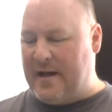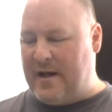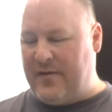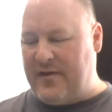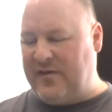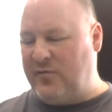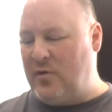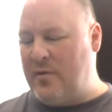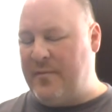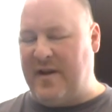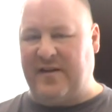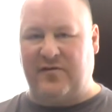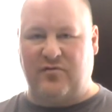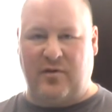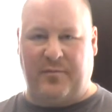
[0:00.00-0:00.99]
This one
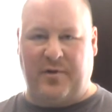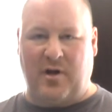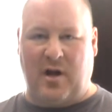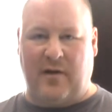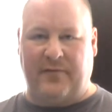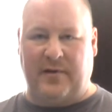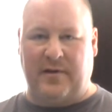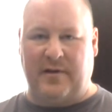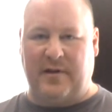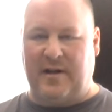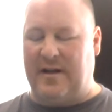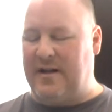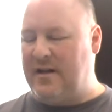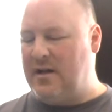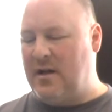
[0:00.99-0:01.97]
makes drip coffee,
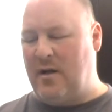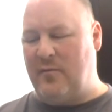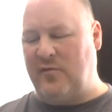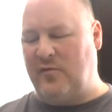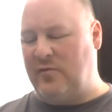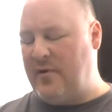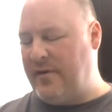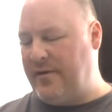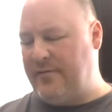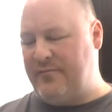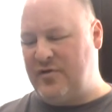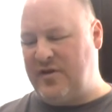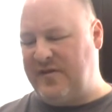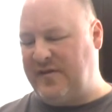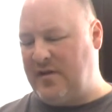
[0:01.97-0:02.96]
and it comes with
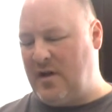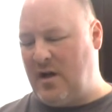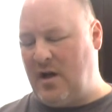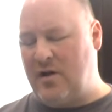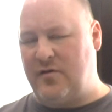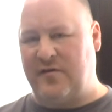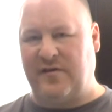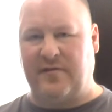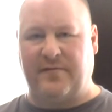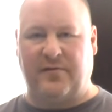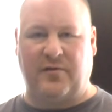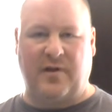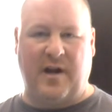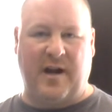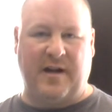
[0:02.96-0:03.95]
just hundreds of
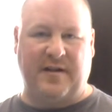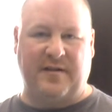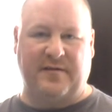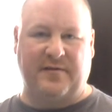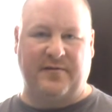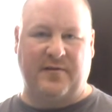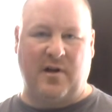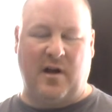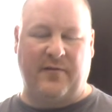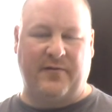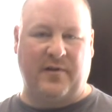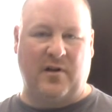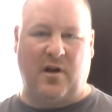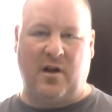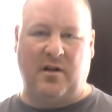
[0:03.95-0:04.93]
varieties of
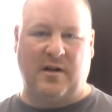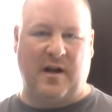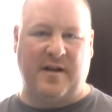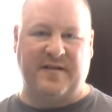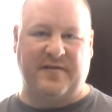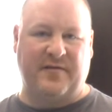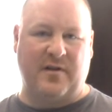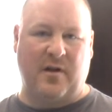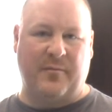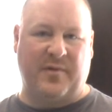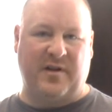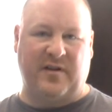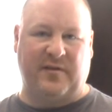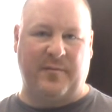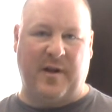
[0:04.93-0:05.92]
coffee. All kinds of
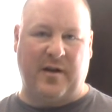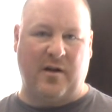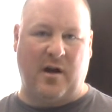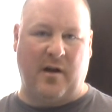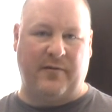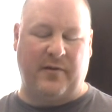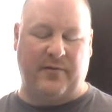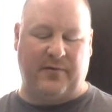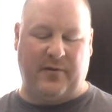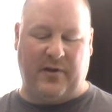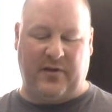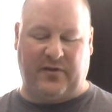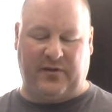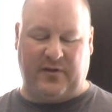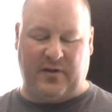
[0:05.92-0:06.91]
companies make coffee for
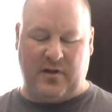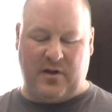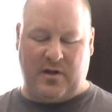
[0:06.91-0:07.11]
this.